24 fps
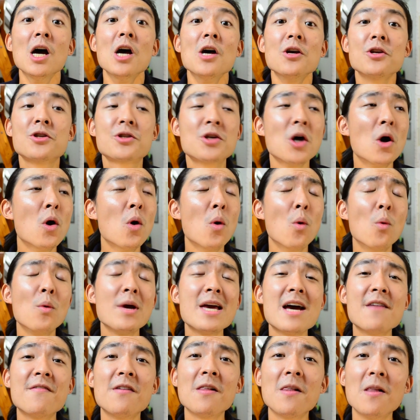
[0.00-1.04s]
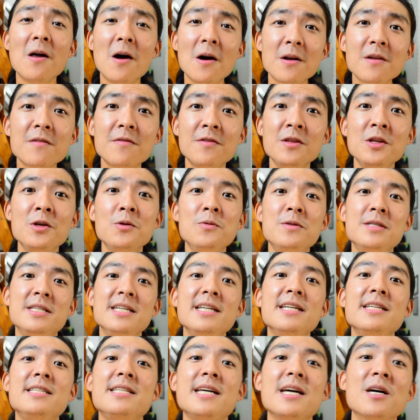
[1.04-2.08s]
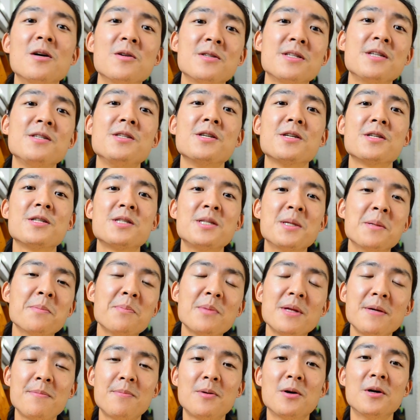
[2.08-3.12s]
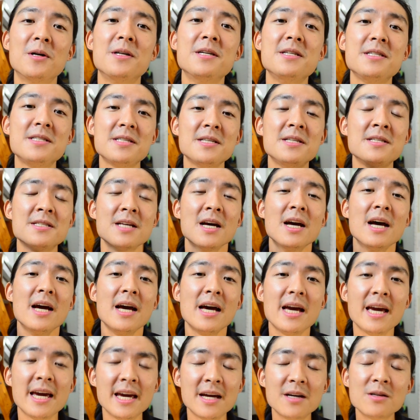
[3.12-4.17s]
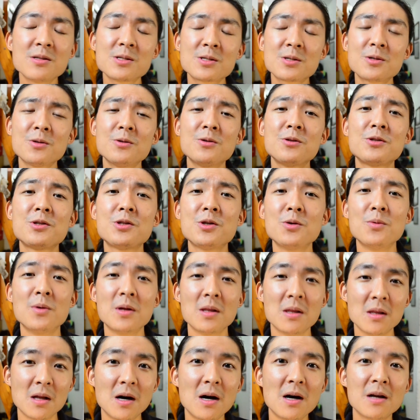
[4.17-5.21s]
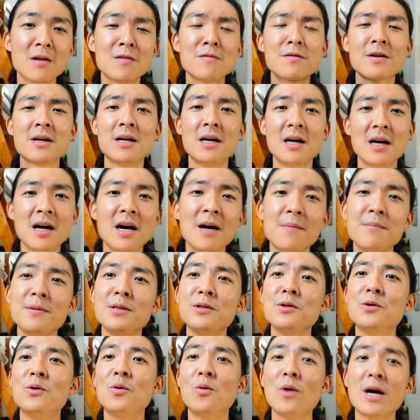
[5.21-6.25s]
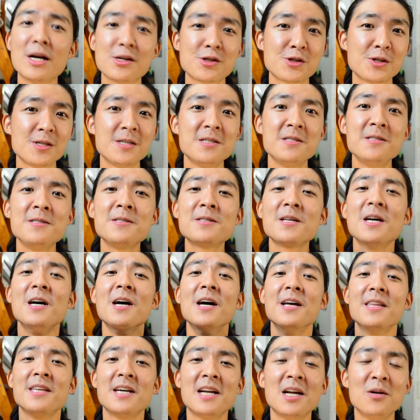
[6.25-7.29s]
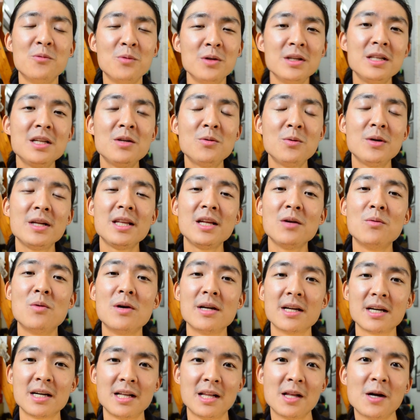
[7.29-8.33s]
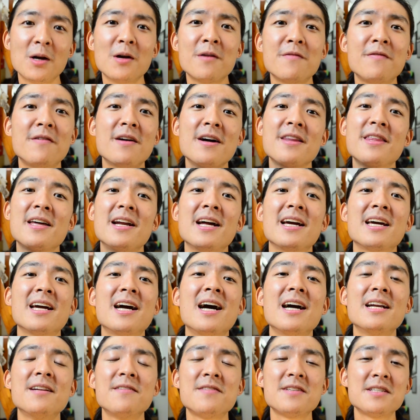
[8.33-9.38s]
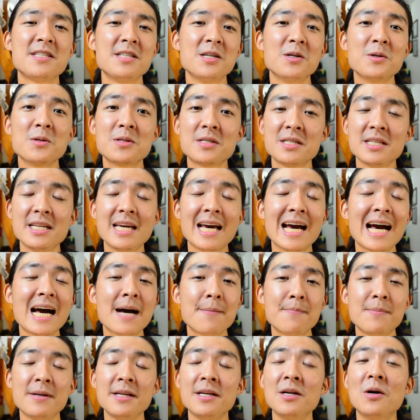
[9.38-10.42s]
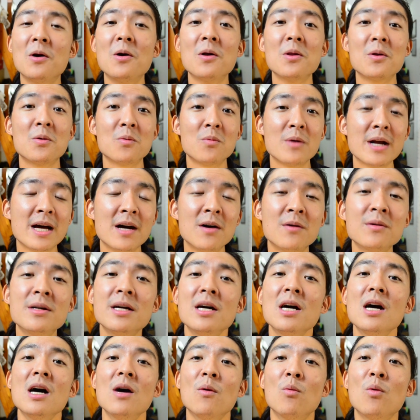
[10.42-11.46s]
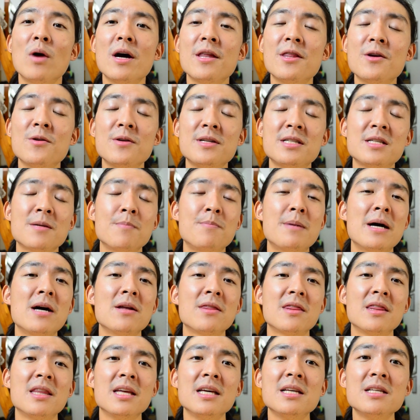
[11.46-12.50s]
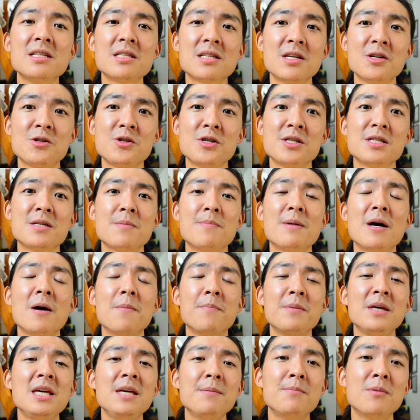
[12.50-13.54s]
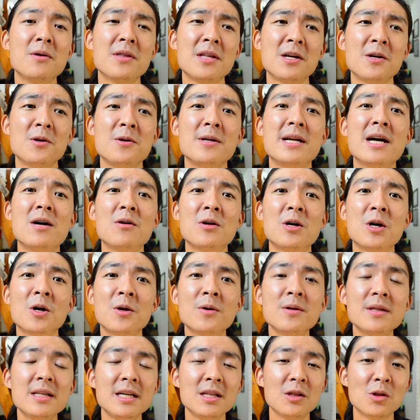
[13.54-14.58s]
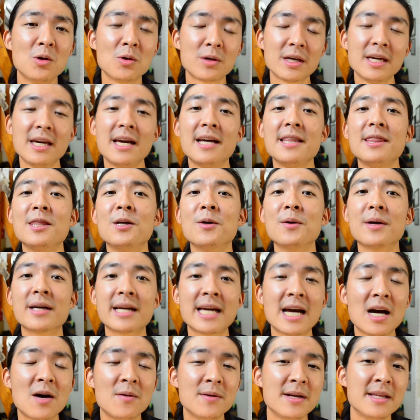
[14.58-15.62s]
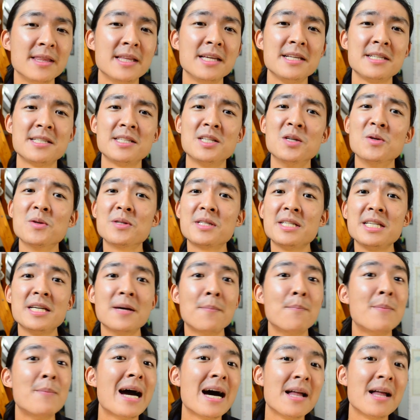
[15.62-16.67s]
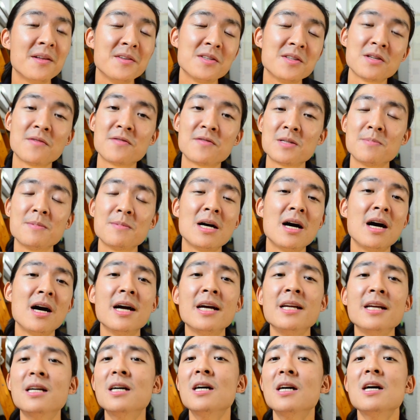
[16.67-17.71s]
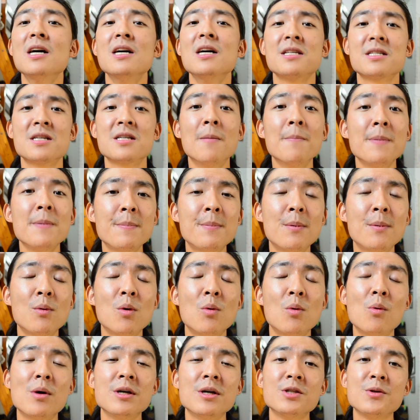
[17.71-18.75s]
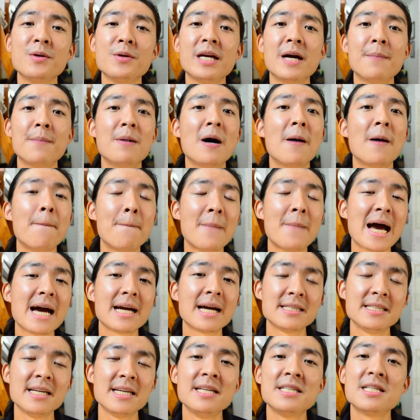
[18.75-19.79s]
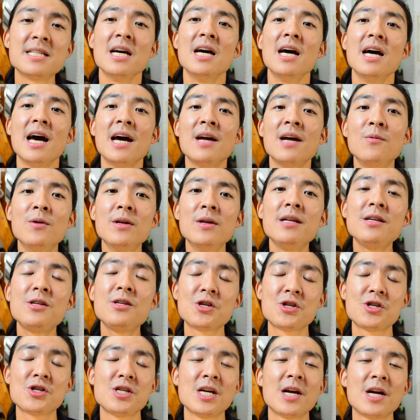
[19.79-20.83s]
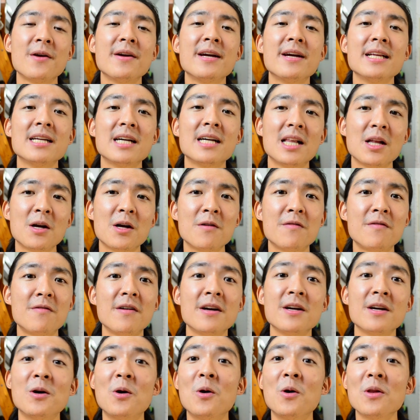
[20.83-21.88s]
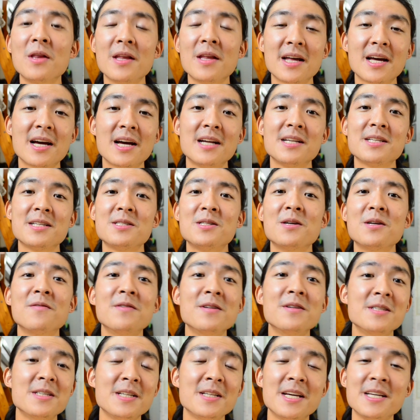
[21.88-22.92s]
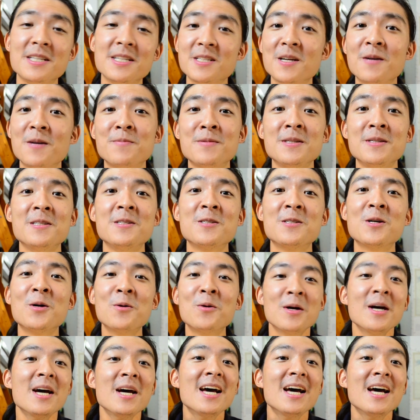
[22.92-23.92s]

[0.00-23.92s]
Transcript: So we have a lot of new details, and just simply put is answers to a lot of common questions that I really want to clarify, that I kind of still see happening all around, whether it's about things such as about people that are now currently looking at their account and they still see a balance of some kind. Some people were wondering about backdates, and really just sharing and clarifying all of that kind of stuff in today's update. So